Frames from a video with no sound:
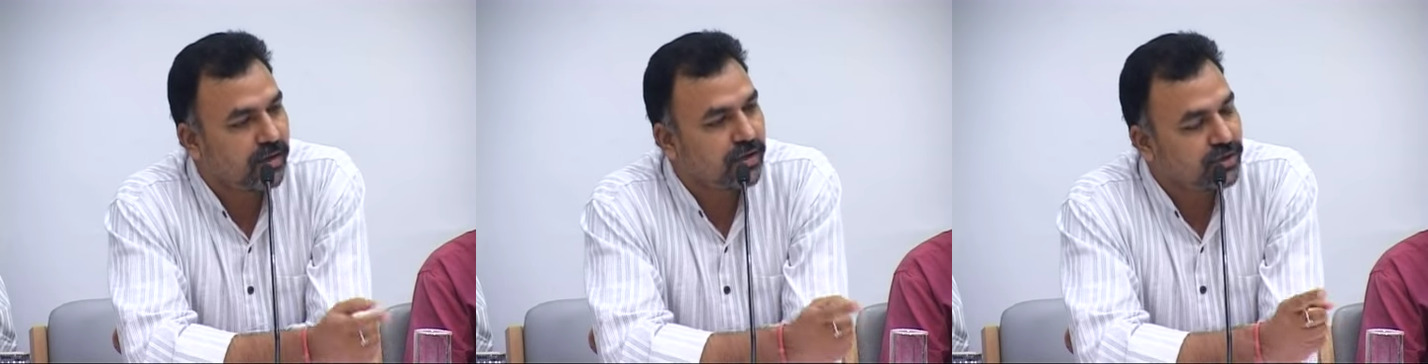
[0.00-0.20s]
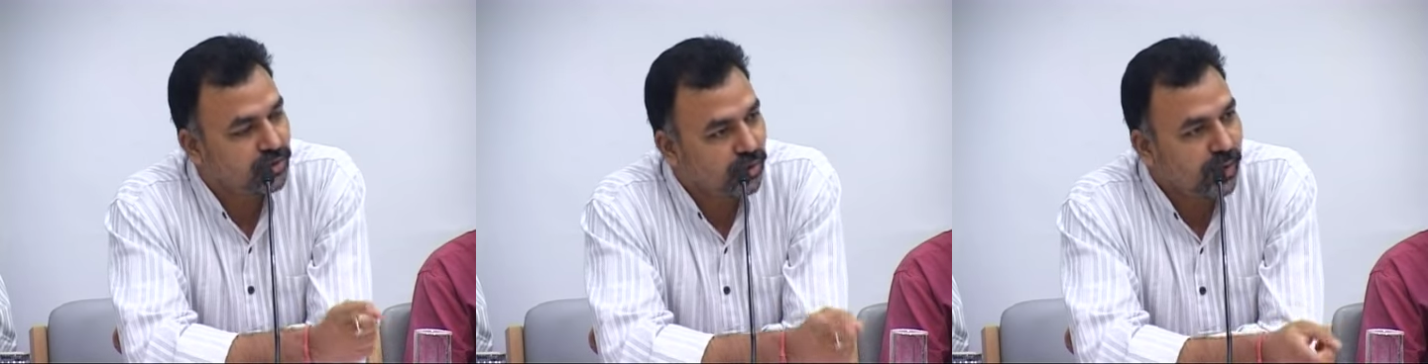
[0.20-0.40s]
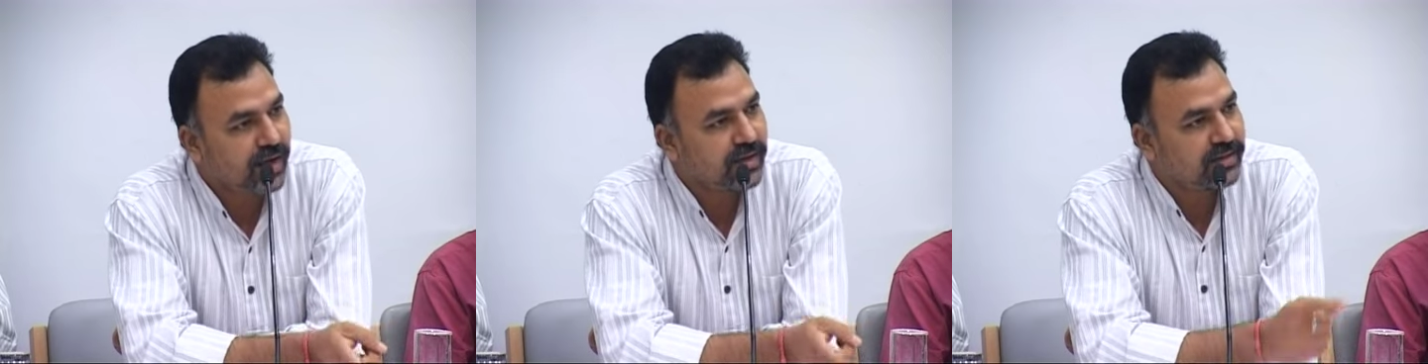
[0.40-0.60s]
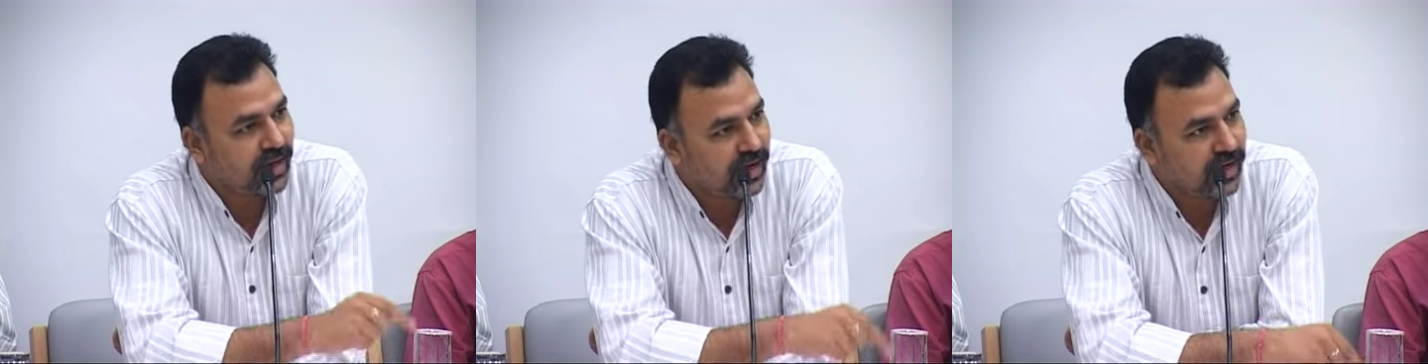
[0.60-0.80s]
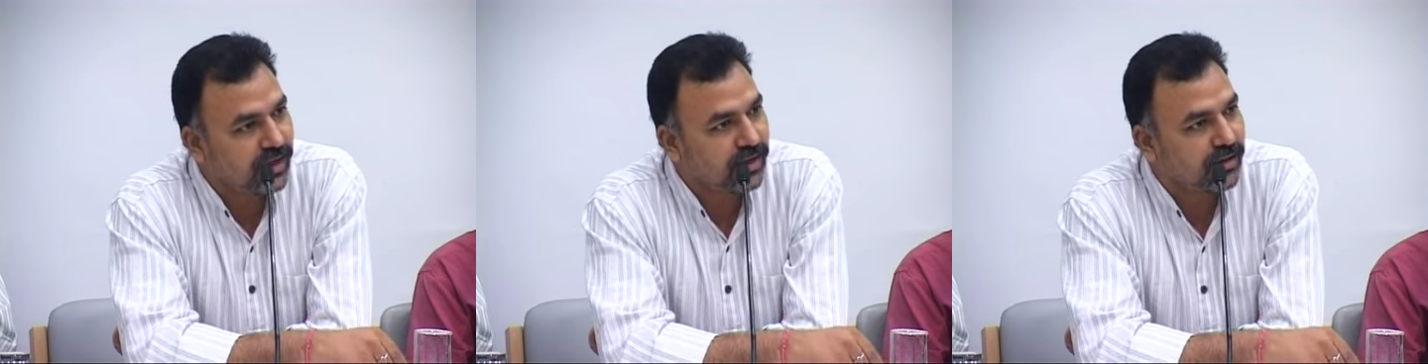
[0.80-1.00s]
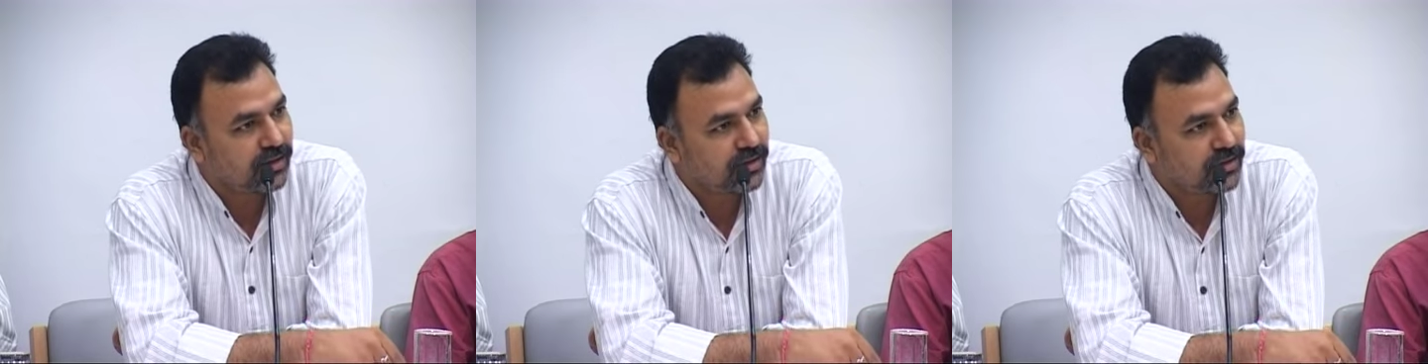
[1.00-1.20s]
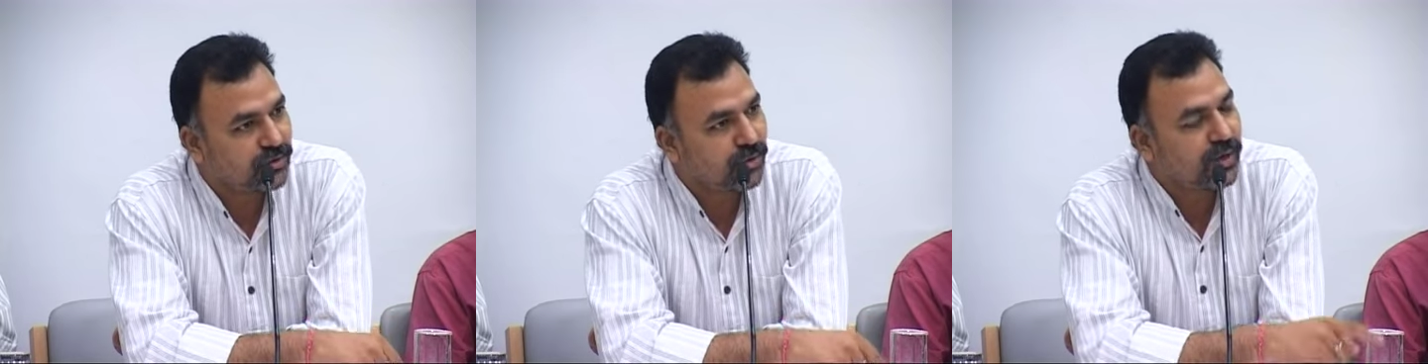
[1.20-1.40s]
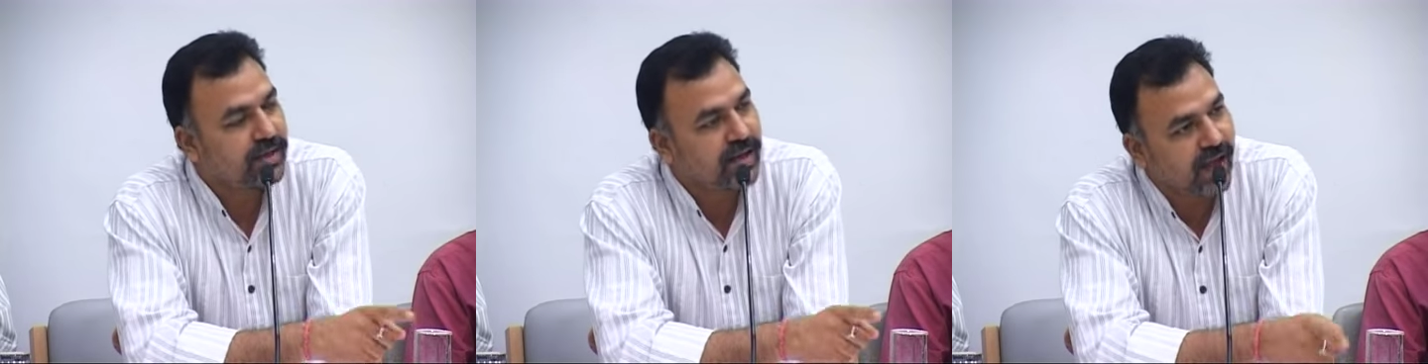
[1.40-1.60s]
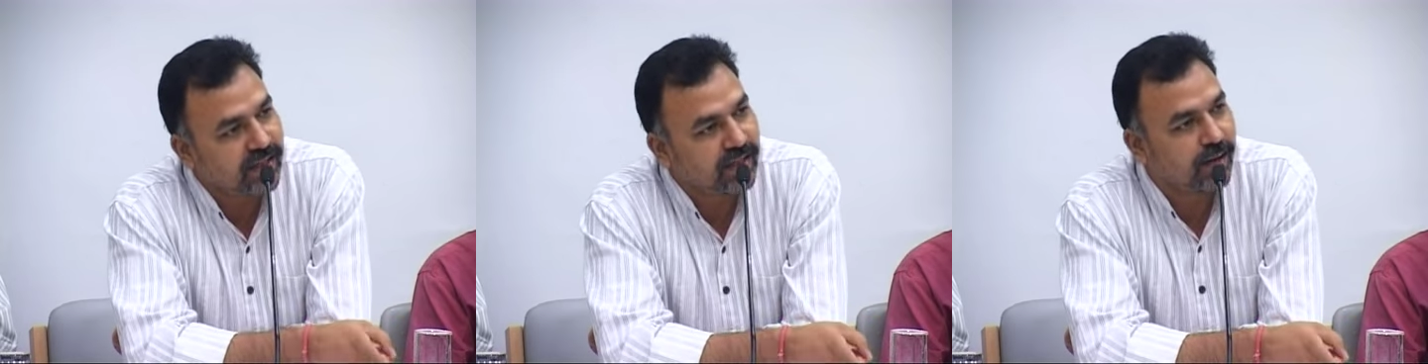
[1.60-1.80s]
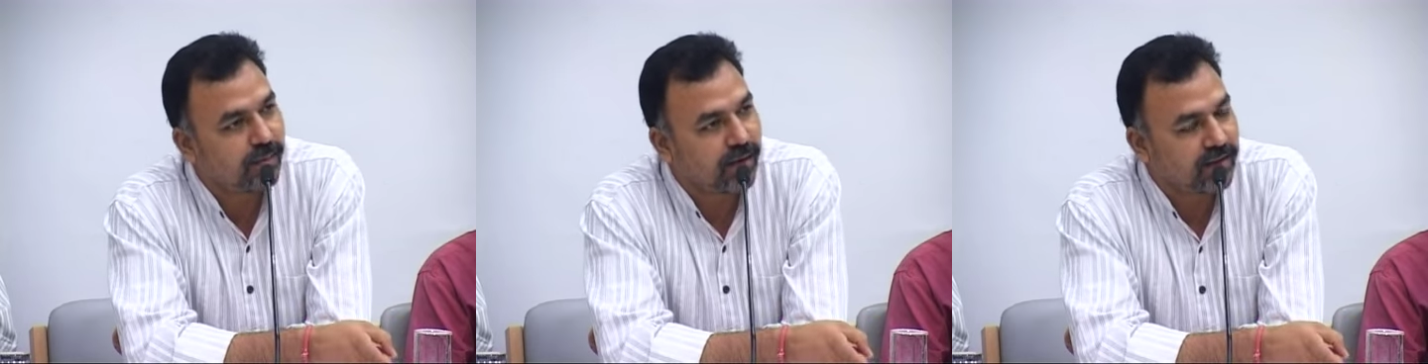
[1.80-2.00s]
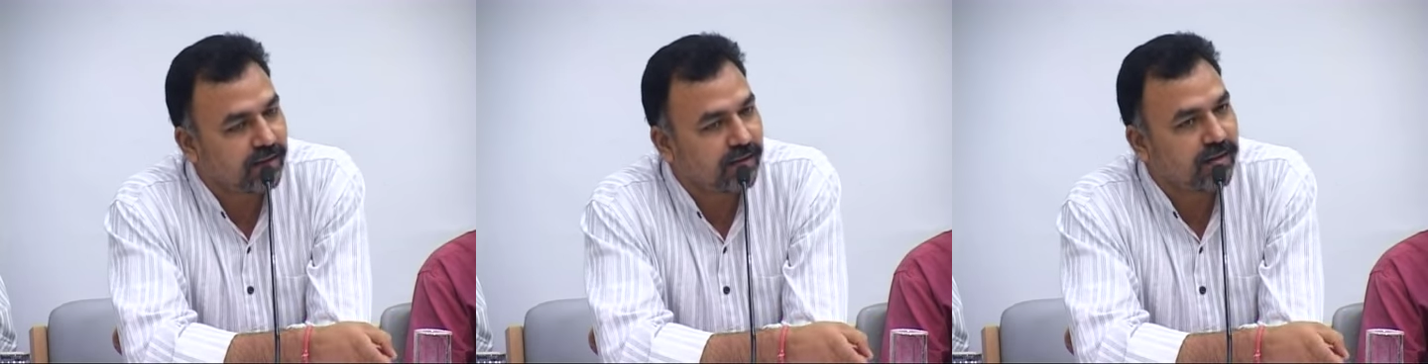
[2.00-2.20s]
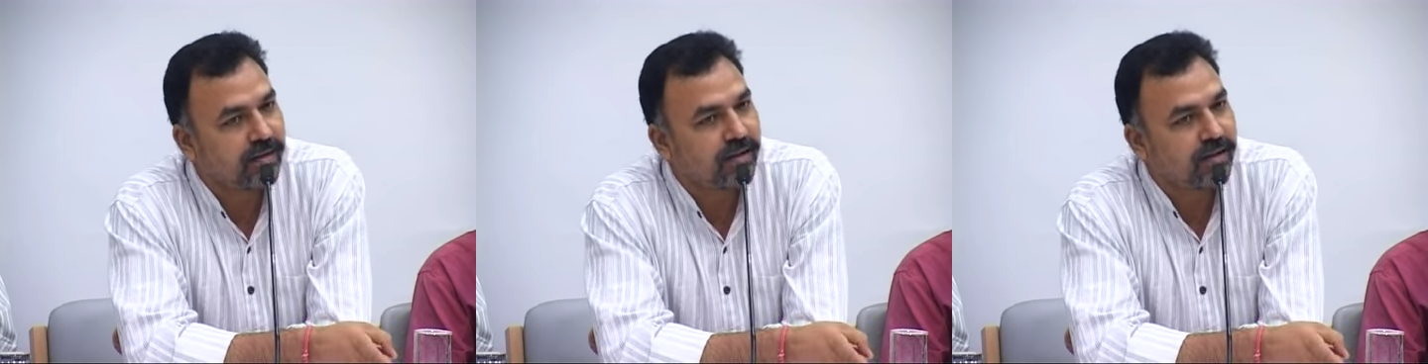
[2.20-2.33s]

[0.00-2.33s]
So is Delhi, so is Hyderabad.